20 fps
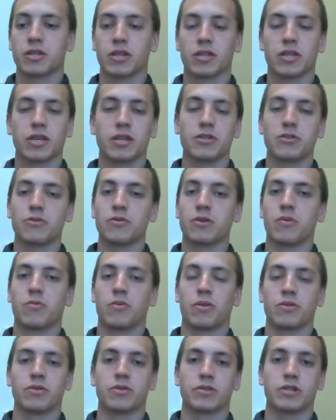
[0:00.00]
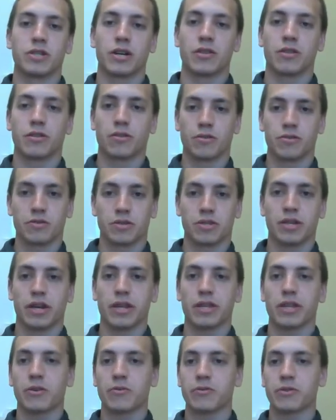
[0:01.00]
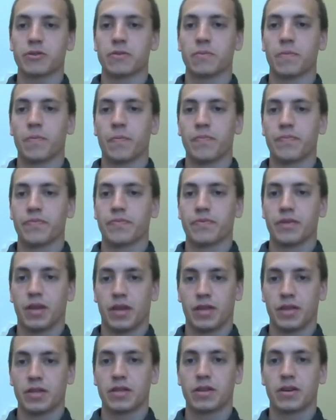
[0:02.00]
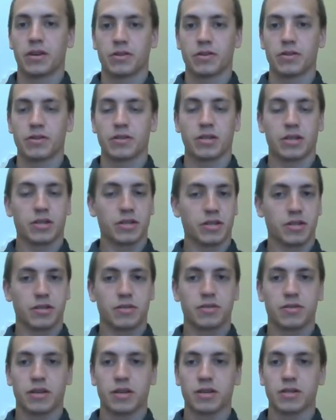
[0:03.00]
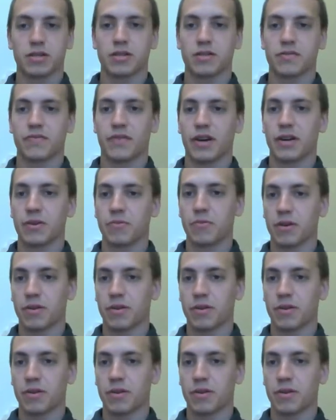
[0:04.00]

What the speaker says: that they do not want their child to learn sign language, and the doctor says, yes, that's fine,